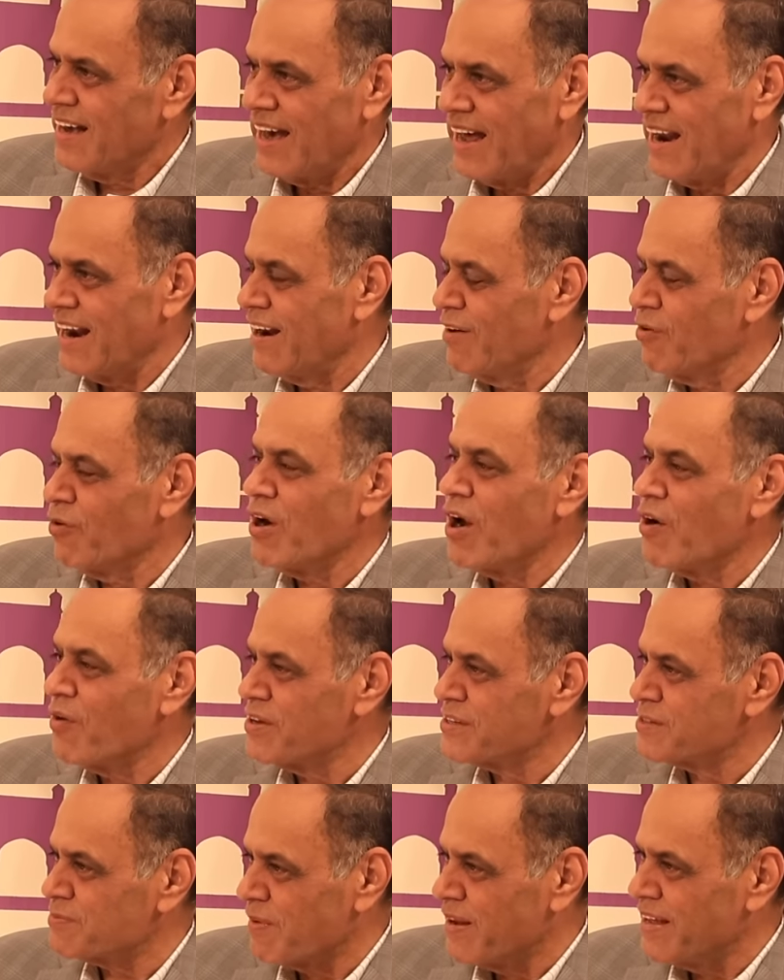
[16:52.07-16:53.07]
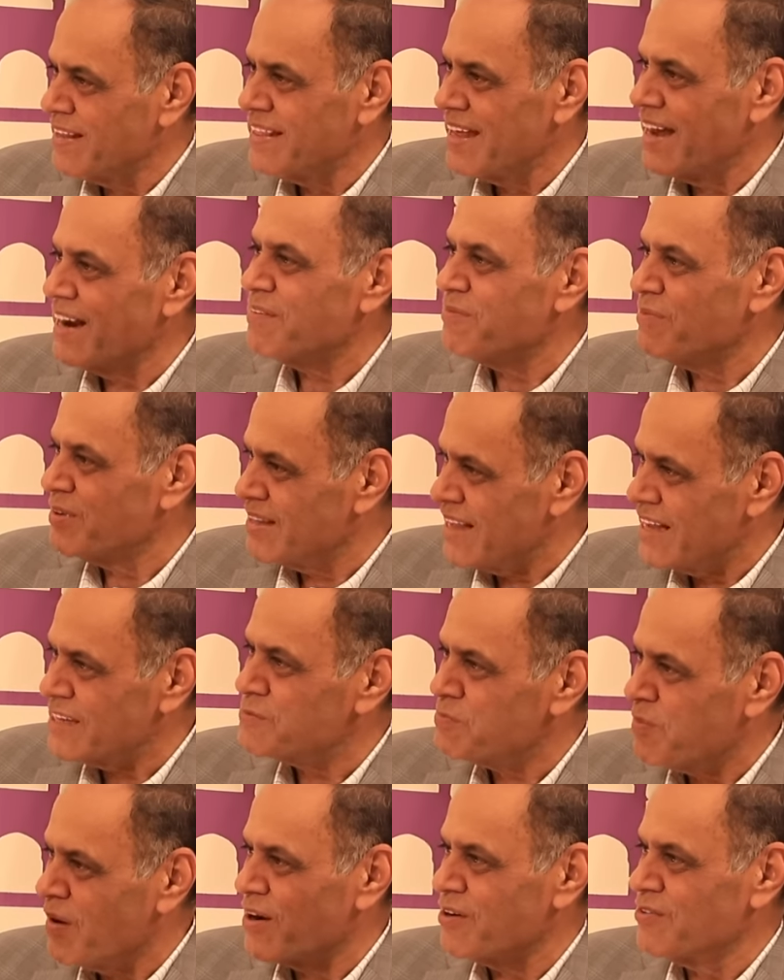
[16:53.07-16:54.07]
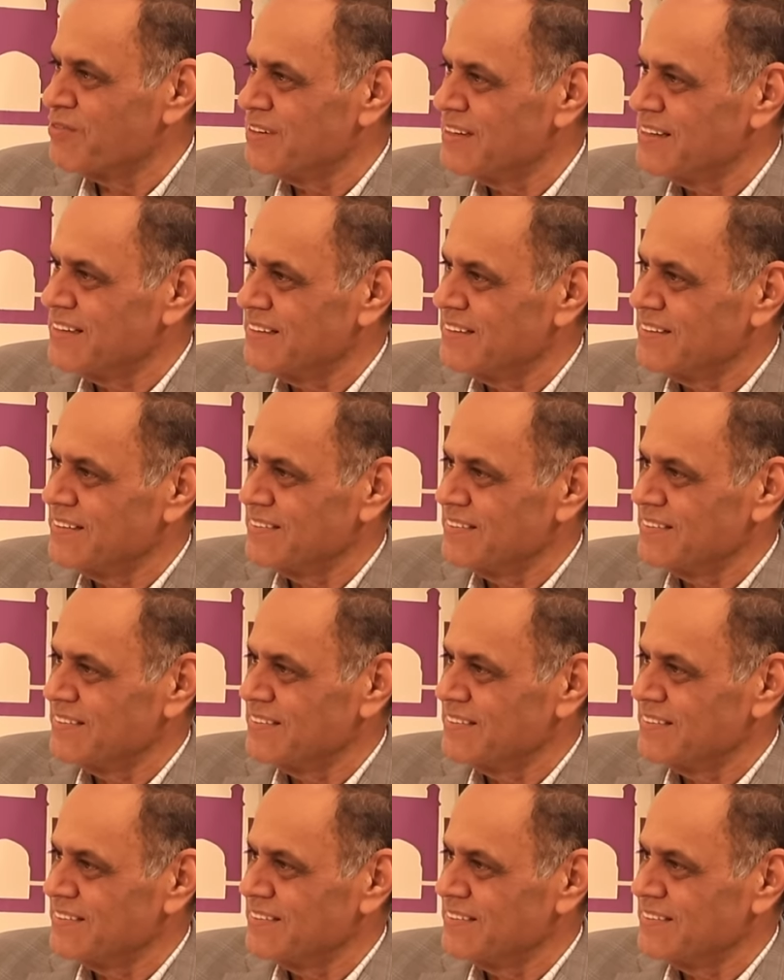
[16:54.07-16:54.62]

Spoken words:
And I don't know how to explain that, but that's part of it.